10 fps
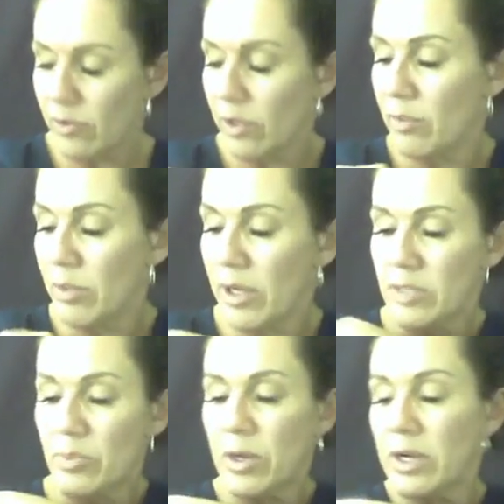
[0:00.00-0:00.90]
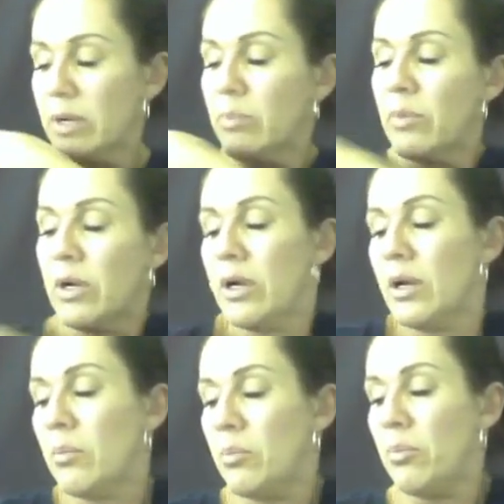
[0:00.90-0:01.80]
full-on body spray again.
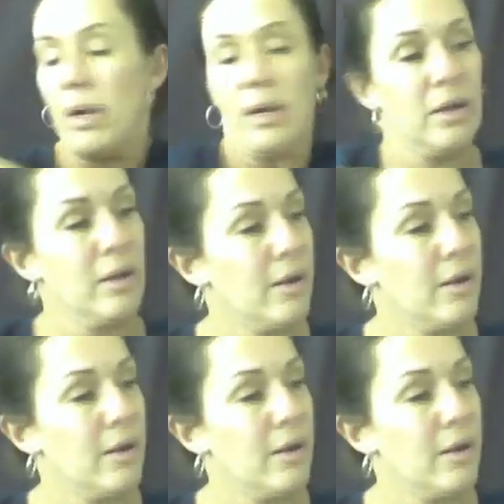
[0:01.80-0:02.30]
But,